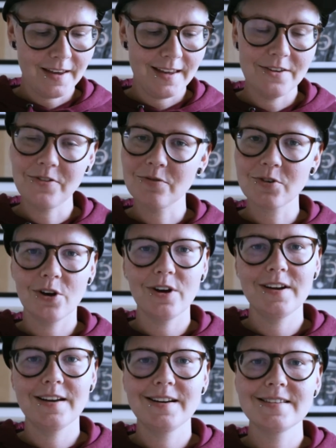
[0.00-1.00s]
If you've
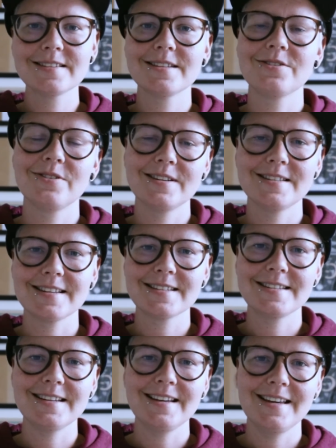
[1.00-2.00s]
got an
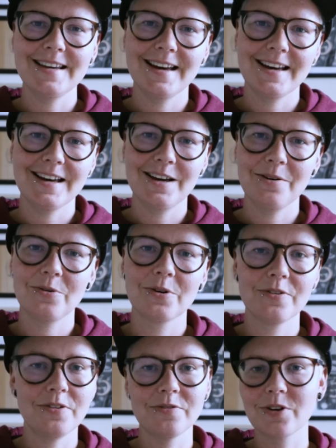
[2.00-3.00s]
Insta360 or
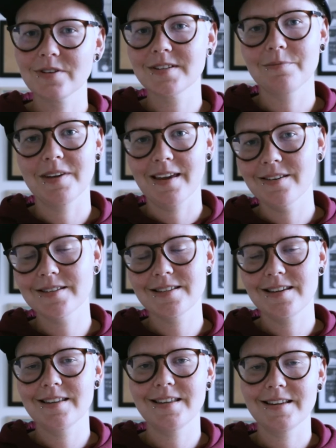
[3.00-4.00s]
if you've got something else
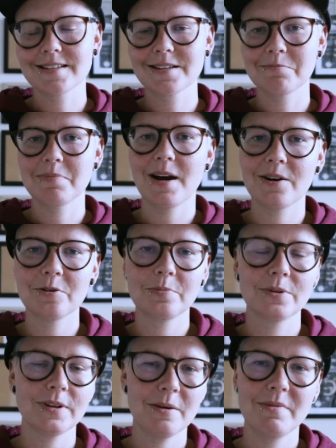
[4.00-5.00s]
that you think is
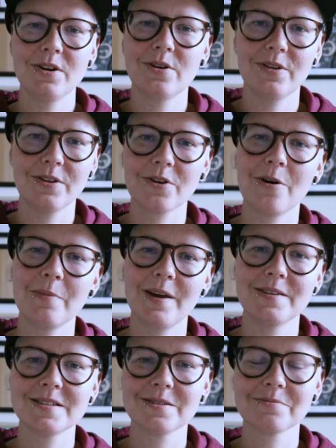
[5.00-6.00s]
comparable, let me know in the
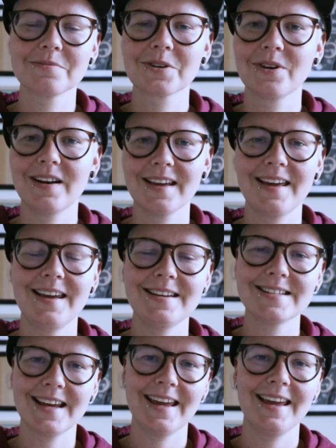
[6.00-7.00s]
comments. I'm kind of
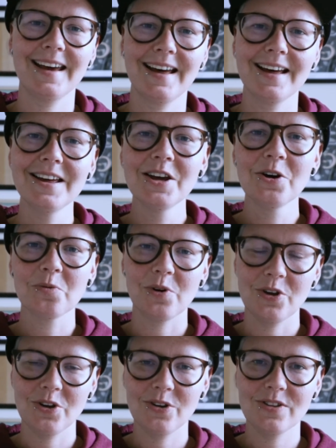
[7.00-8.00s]
keen to hear
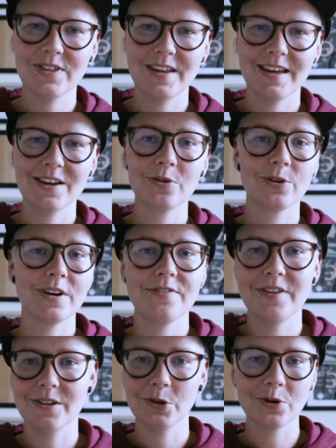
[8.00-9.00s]
what you think, or
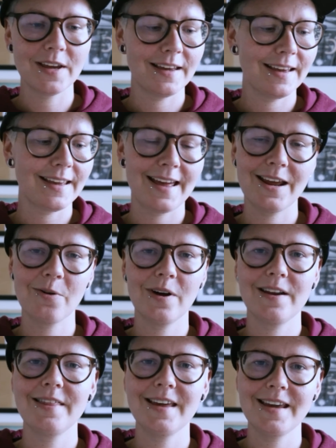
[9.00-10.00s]
if you're looking at getting
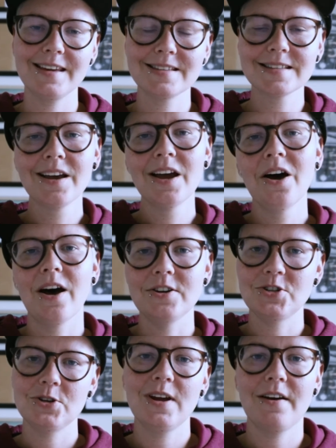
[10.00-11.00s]
one of these. I
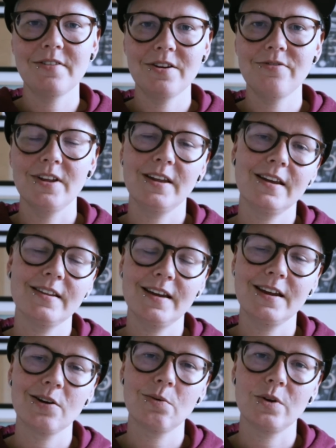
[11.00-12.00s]
do have an affiliate
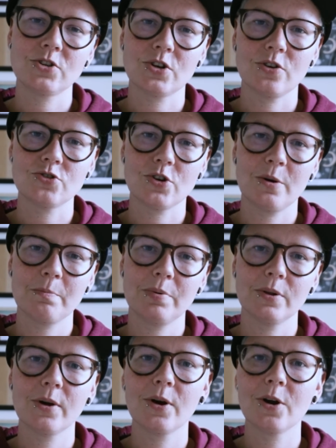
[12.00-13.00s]
link which I'll drop
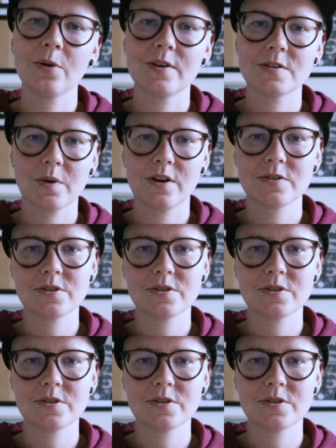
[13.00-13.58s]
below as well.